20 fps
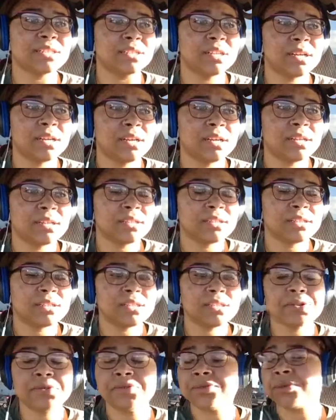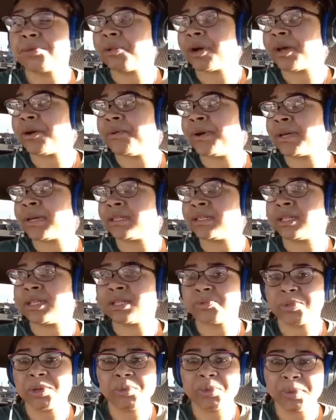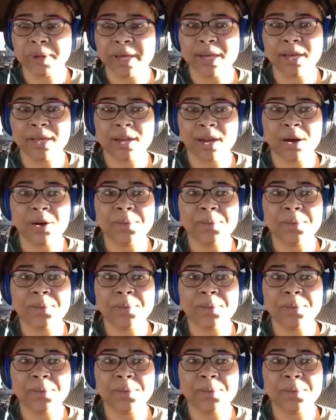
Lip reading: And she schools him right quick and says, be prepared.